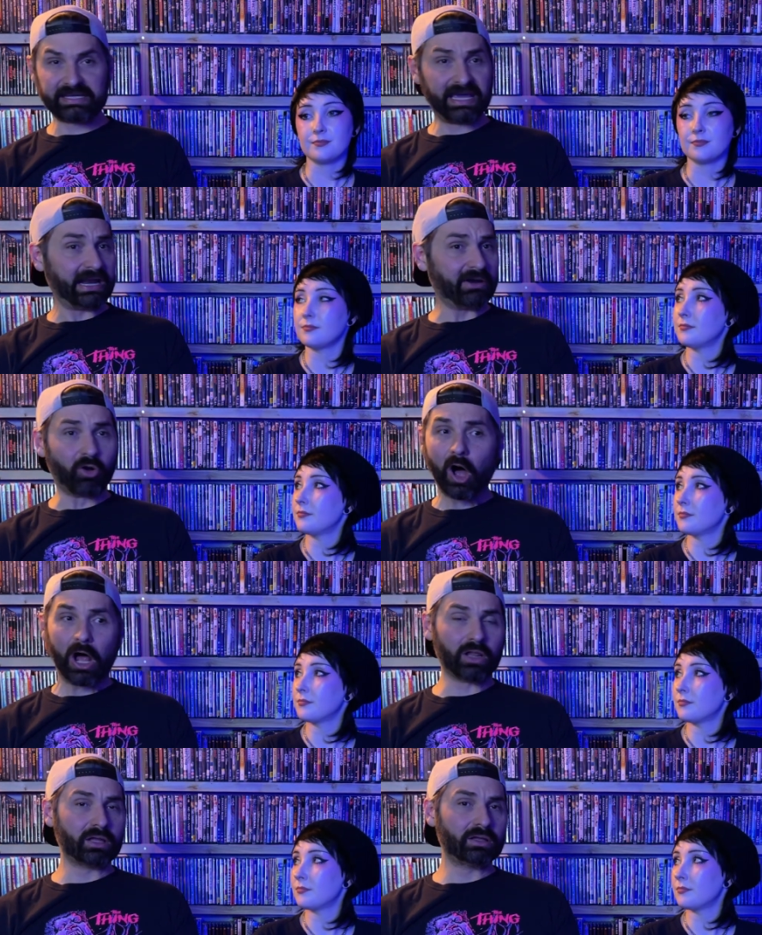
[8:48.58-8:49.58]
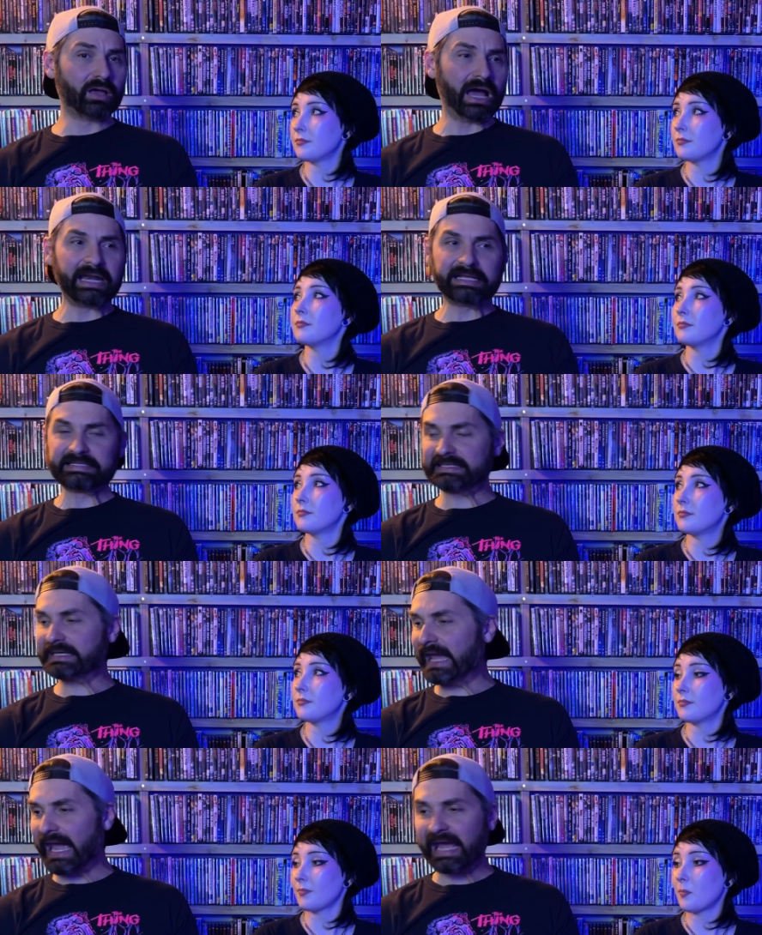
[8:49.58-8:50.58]
Speaker 1: get at all. I didn't
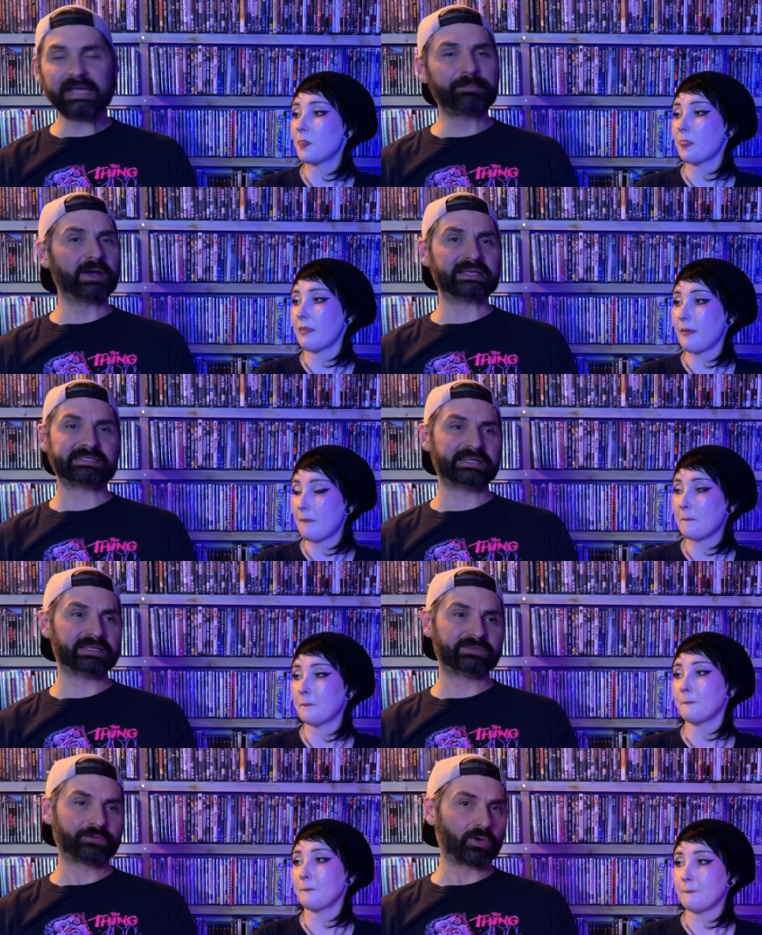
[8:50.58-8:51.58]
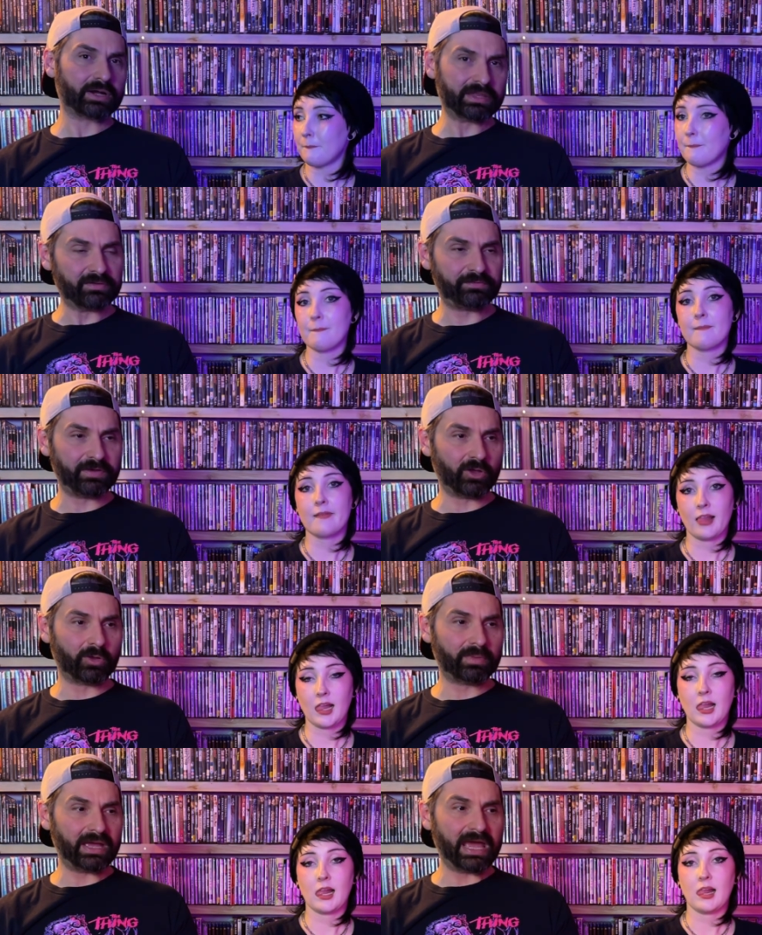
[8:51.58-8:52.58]
see any precedence for it in the
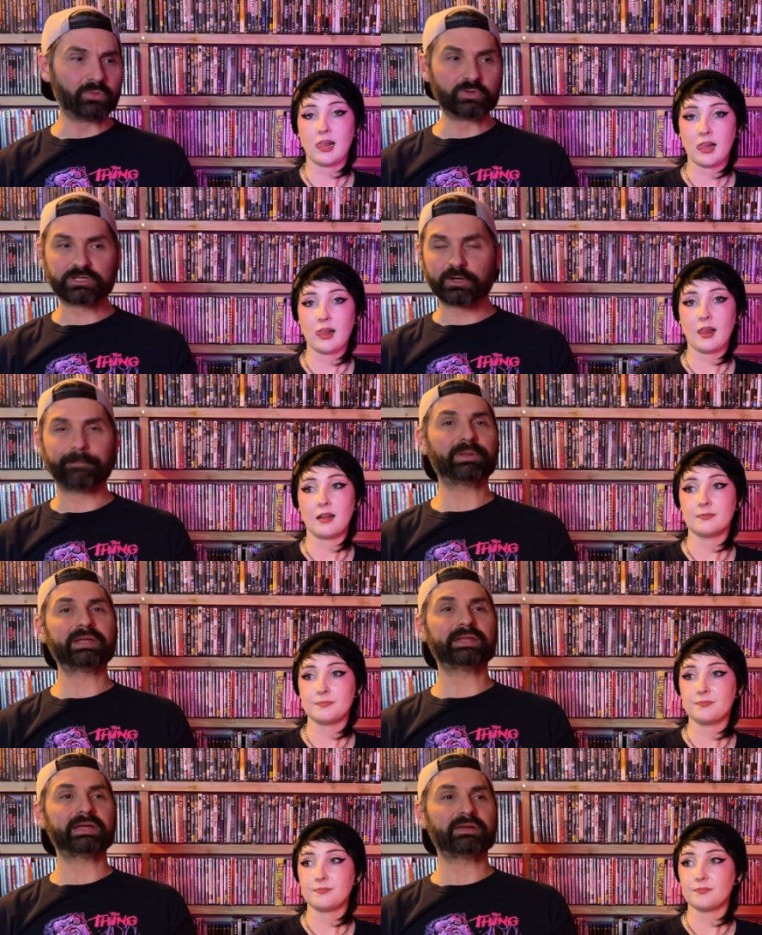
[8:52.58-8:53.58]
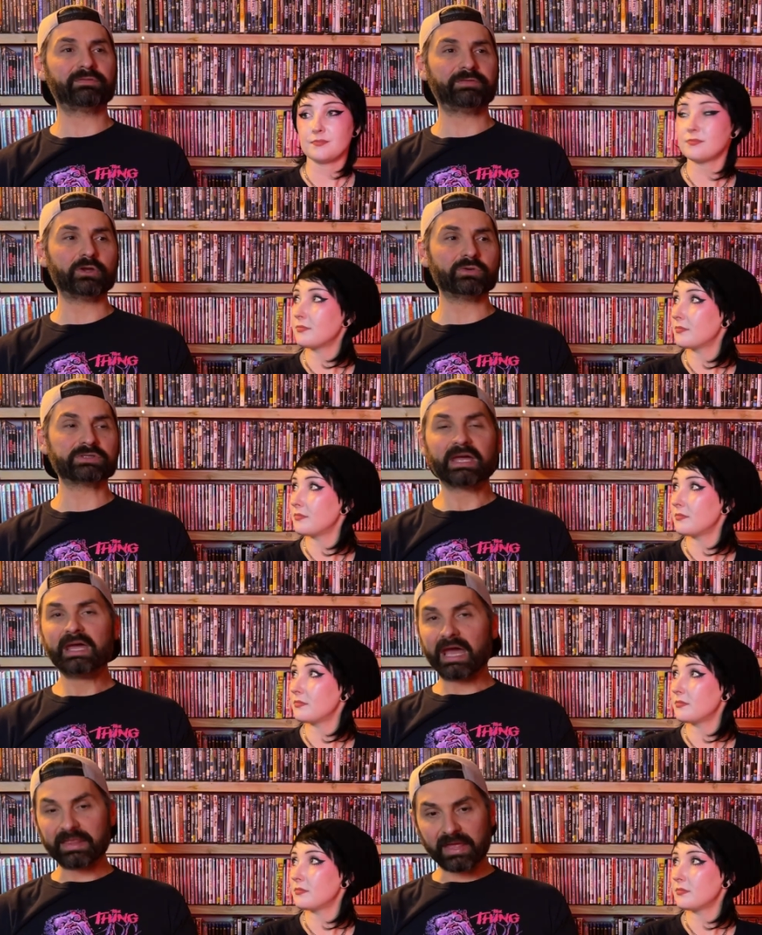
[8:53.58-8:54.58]
film and was completely confused.
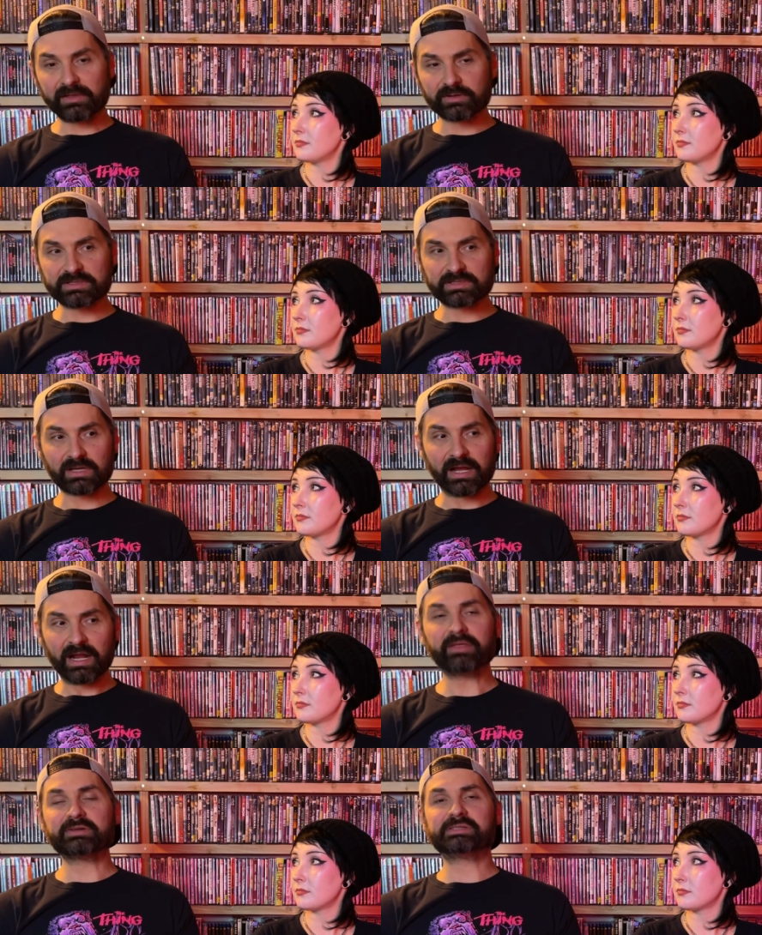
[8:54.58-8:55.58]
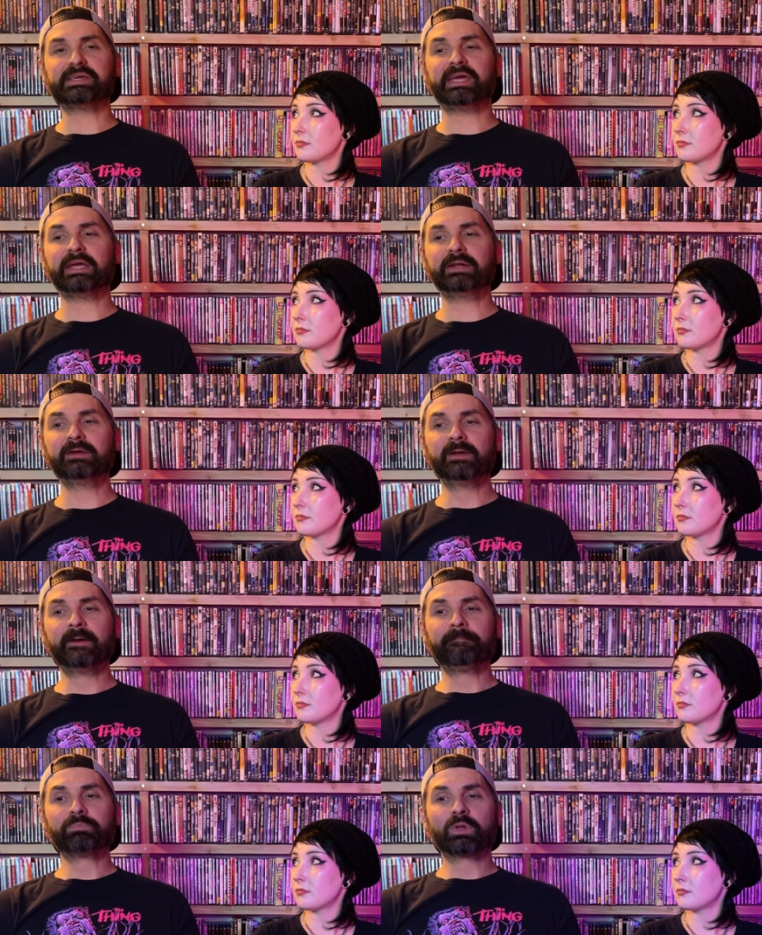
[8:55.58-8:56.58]
And then there's another scene
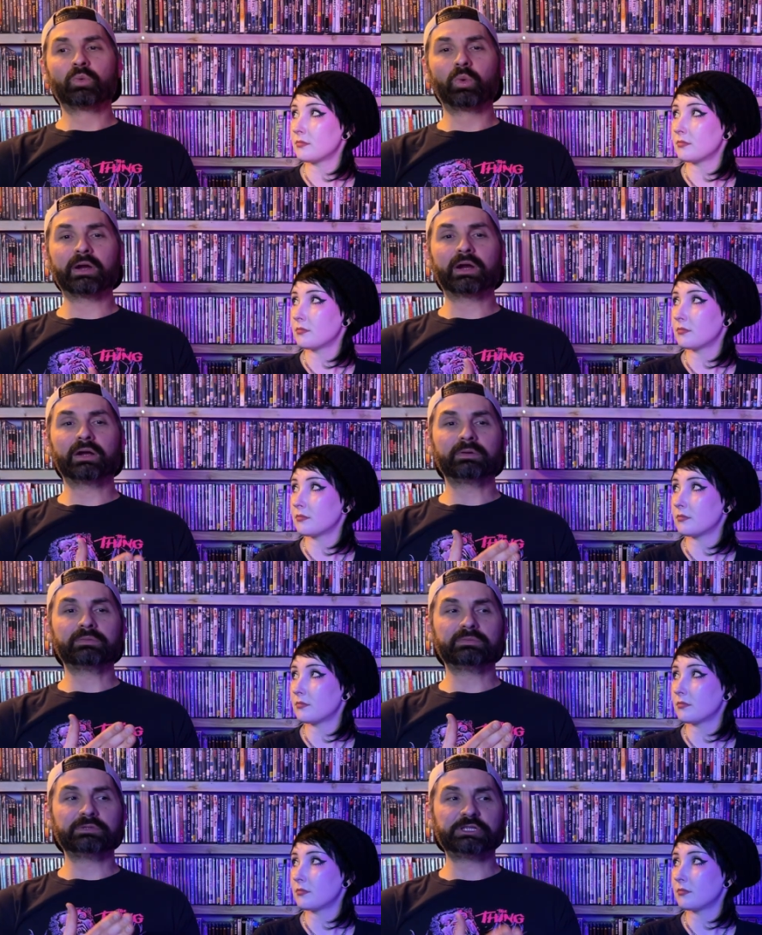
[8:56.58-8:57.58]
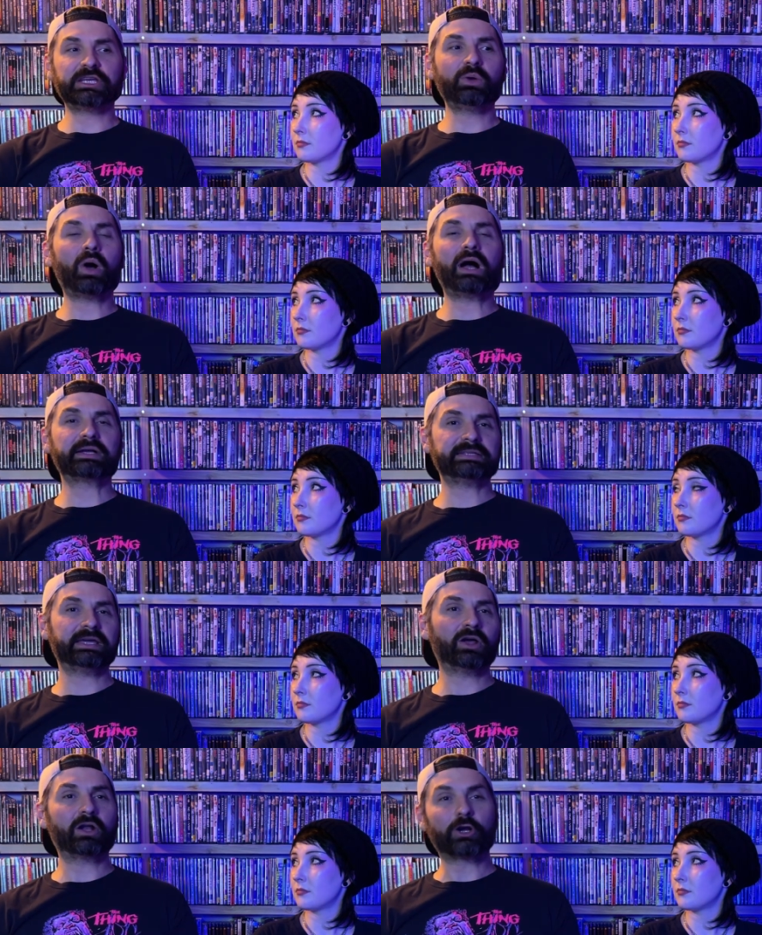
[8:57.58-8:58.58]
where she walks
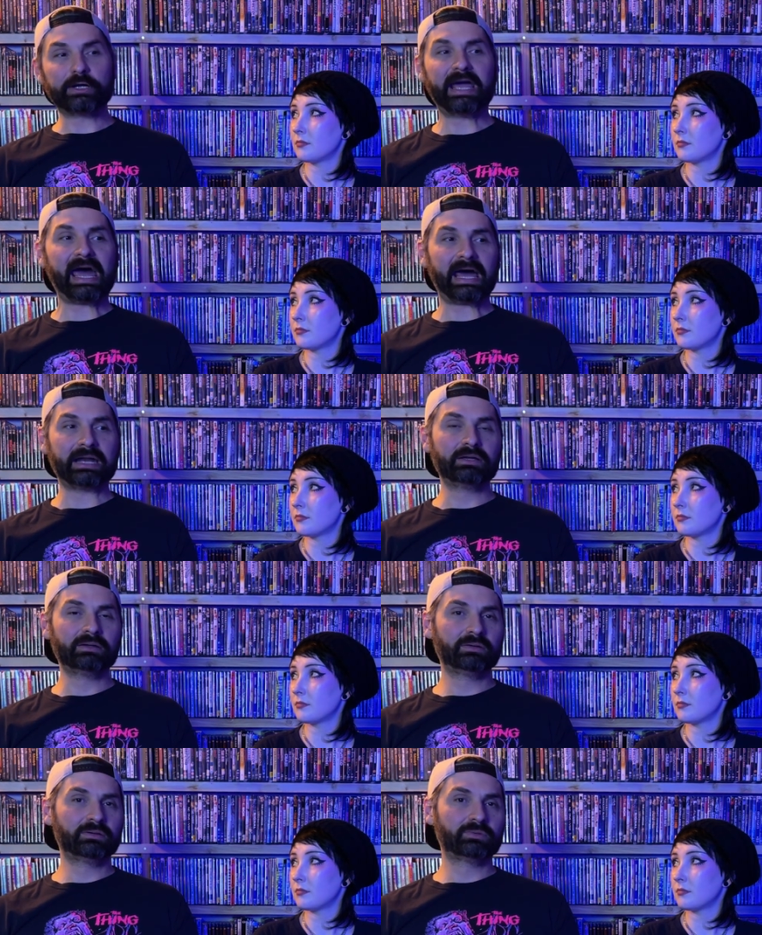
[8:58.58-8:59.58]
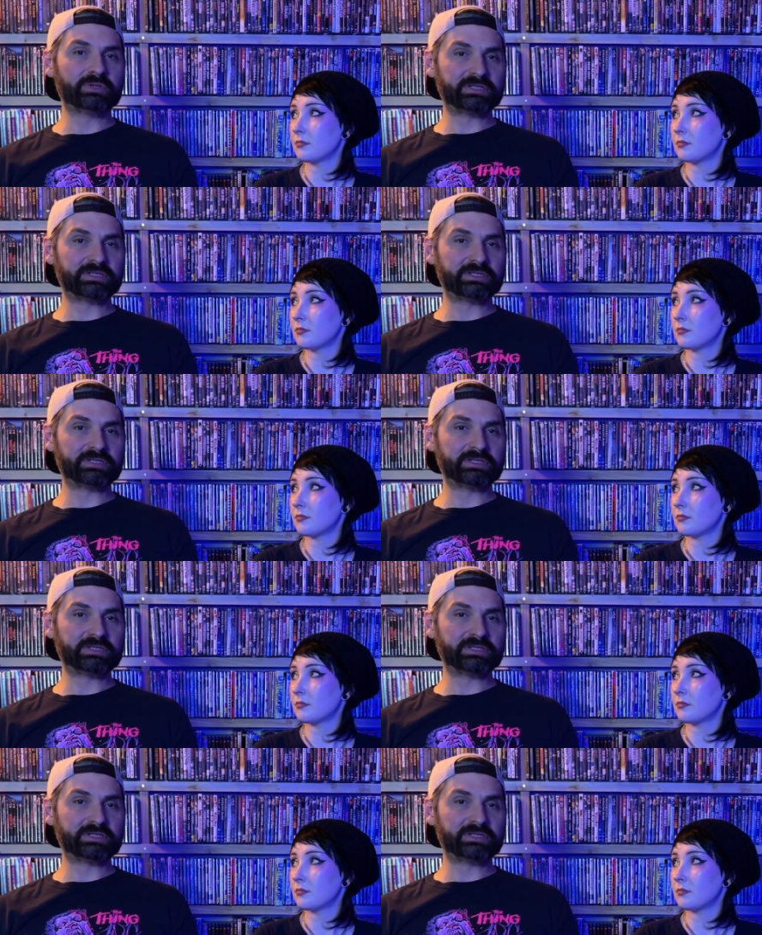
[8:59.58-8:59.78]
in on her dad with